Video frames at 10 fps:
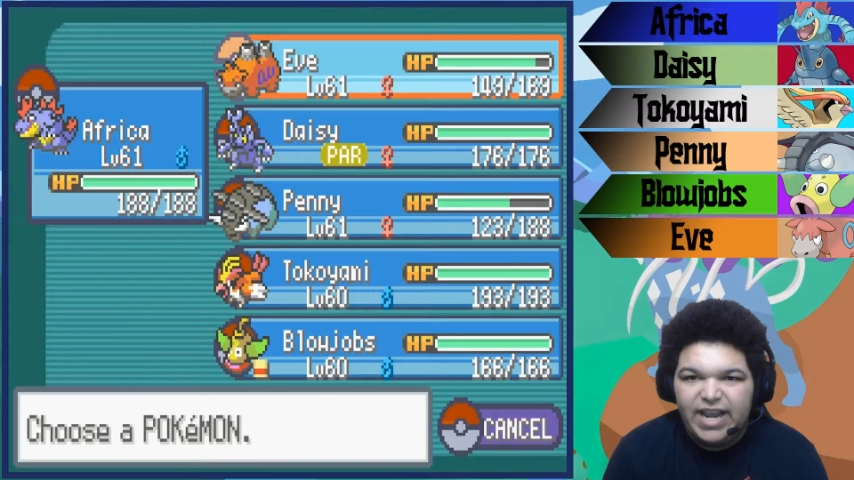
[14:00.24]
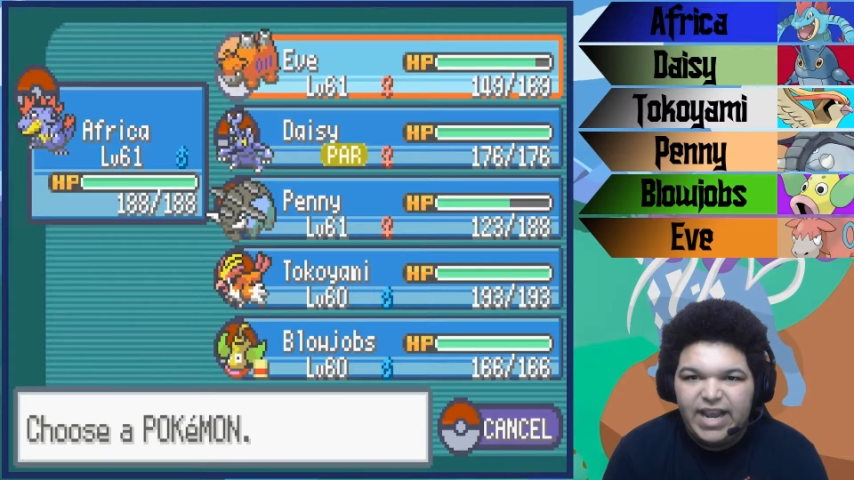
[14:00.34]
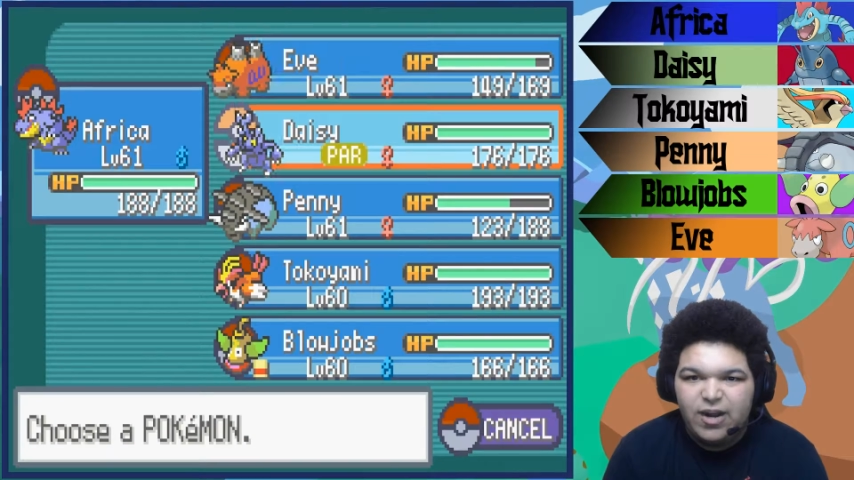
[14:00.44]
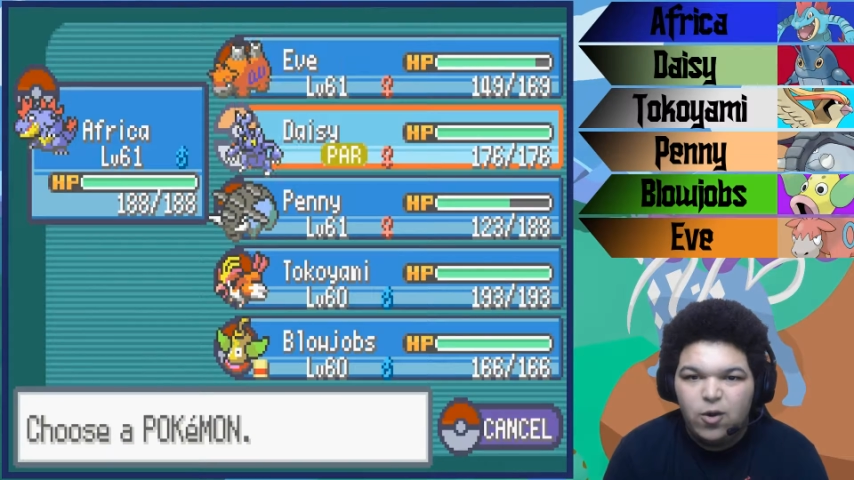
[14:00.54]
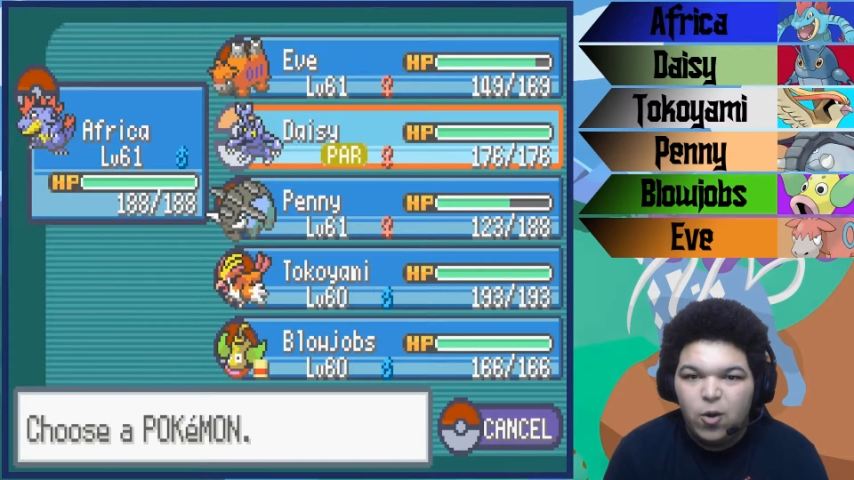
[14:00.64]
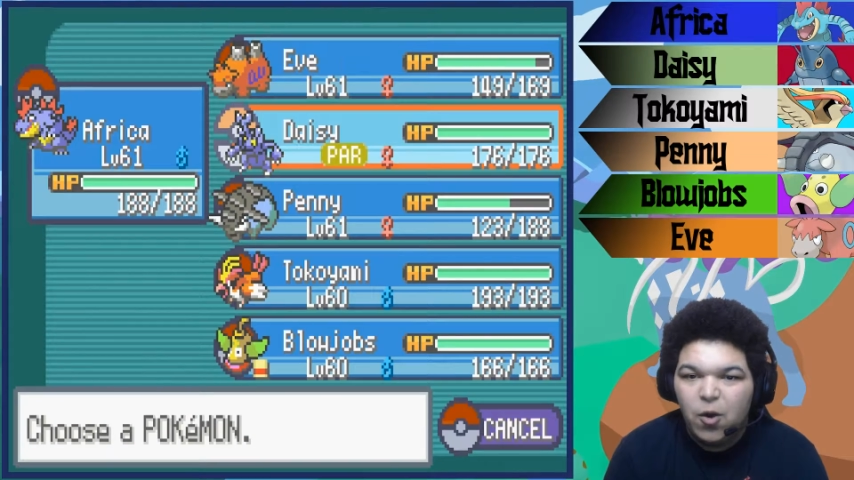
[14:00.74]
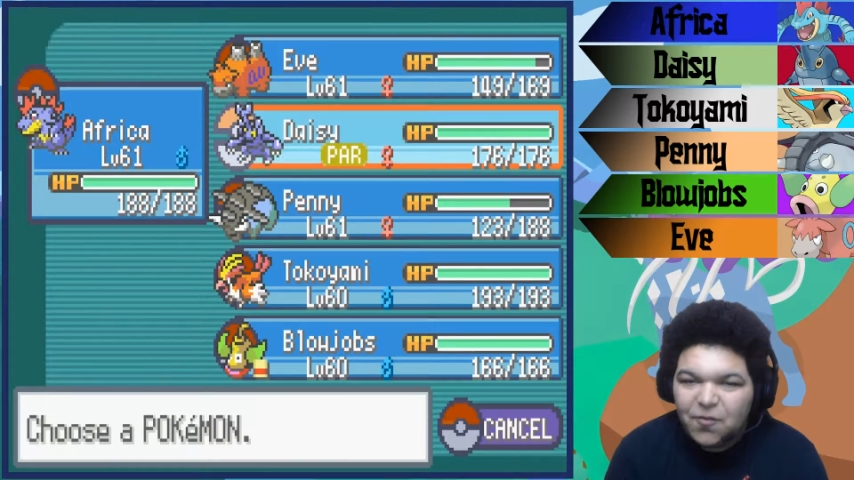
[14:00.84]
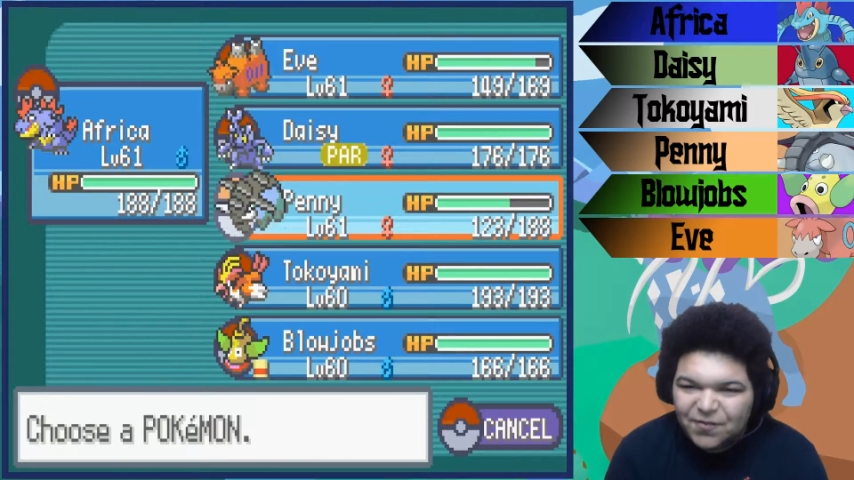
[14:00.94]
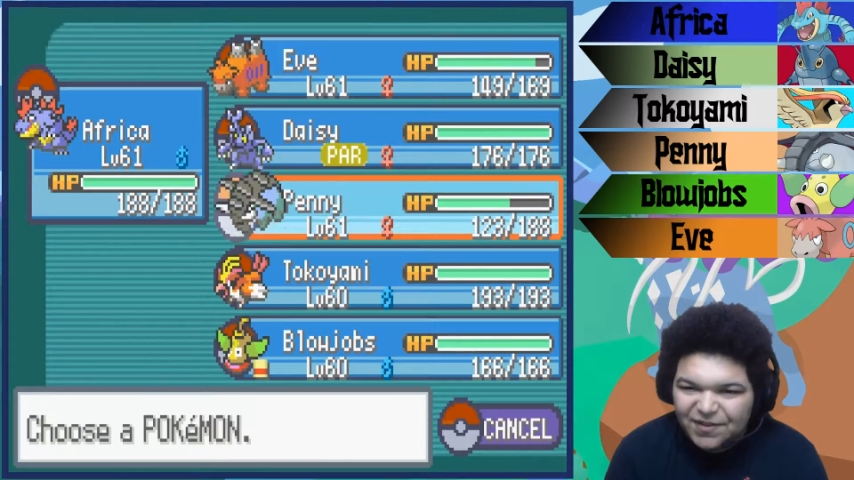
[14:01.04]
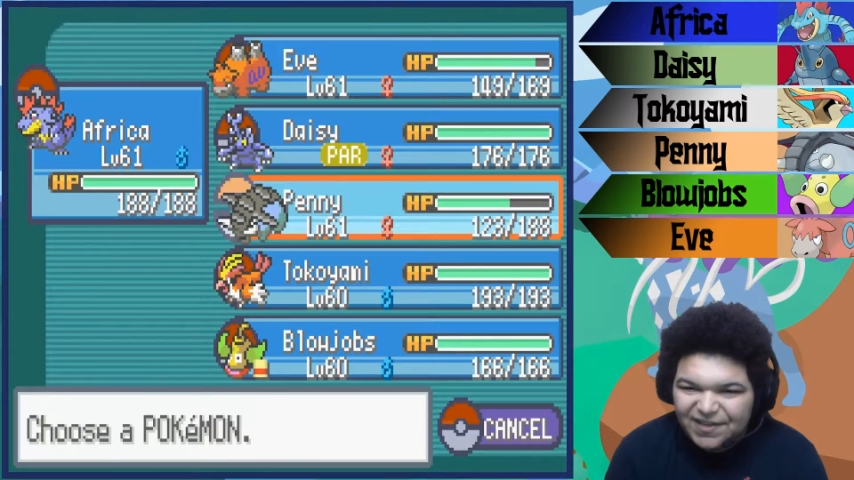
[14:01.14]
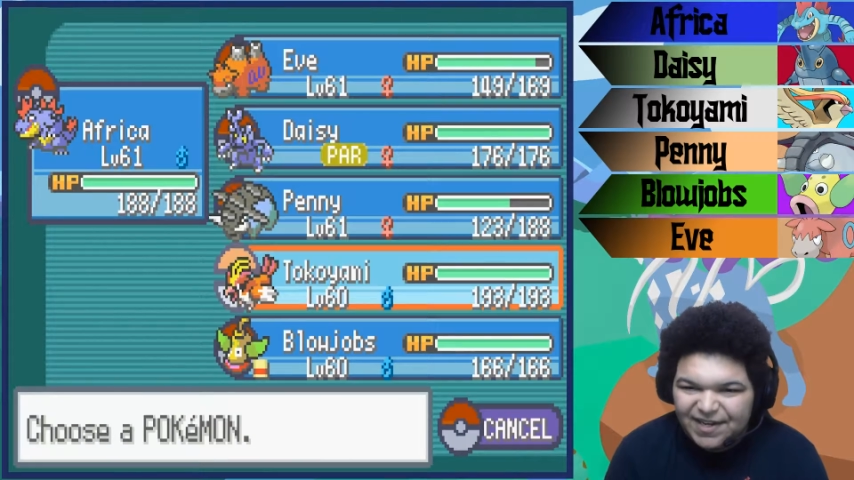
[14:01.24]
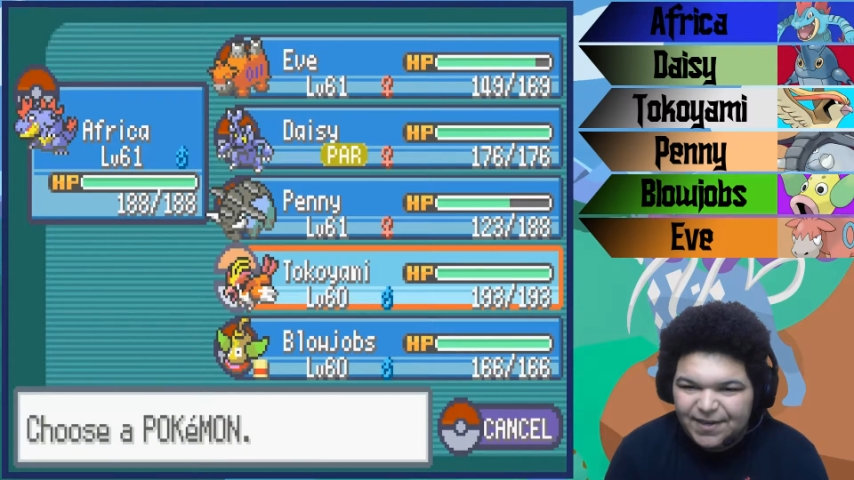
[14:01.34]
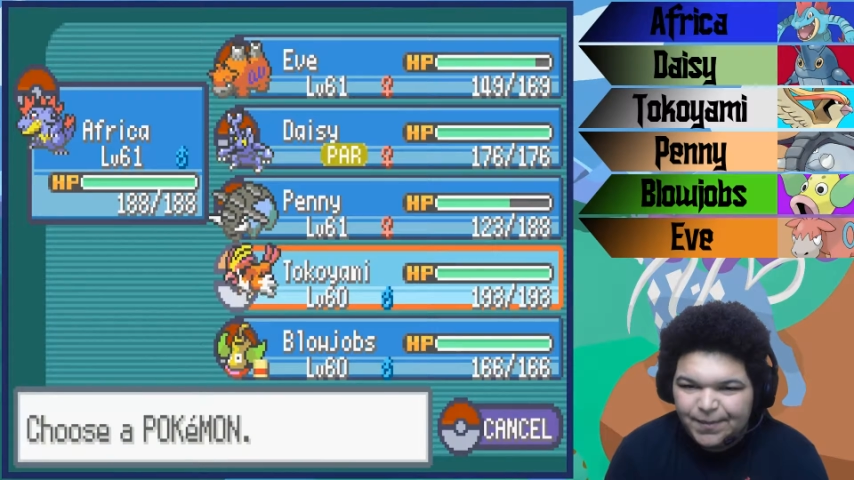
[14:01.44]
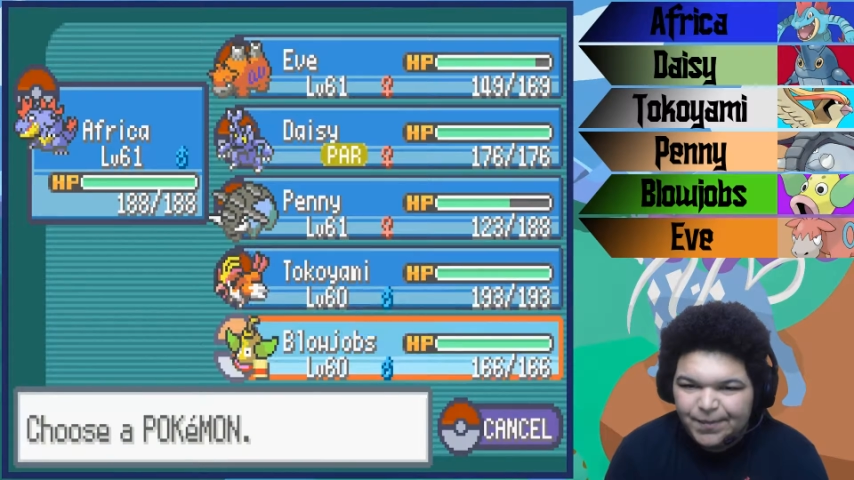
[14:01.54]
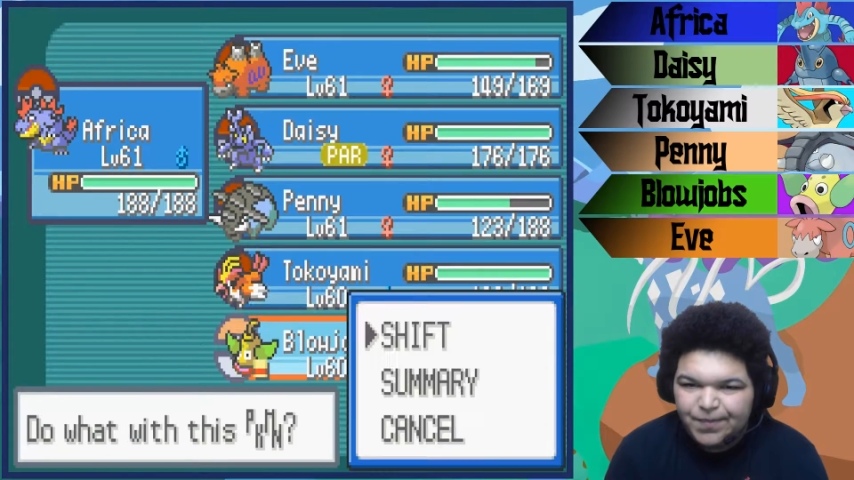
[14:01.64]
And
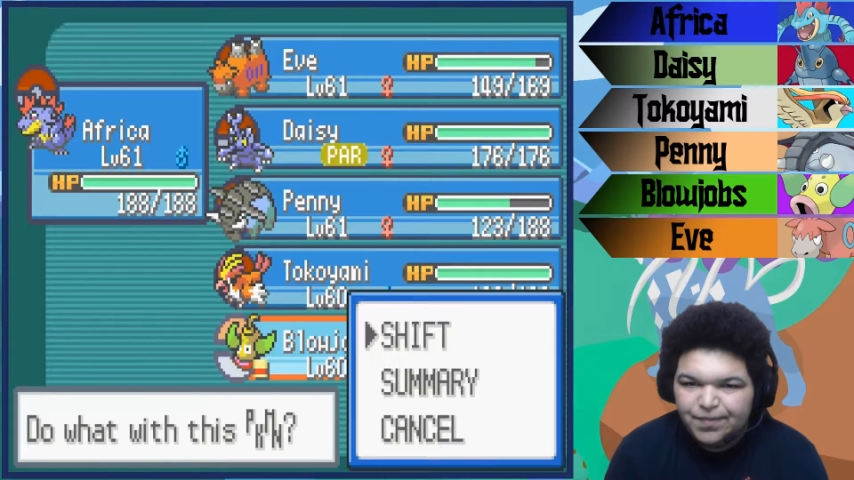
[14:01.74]
hopefully,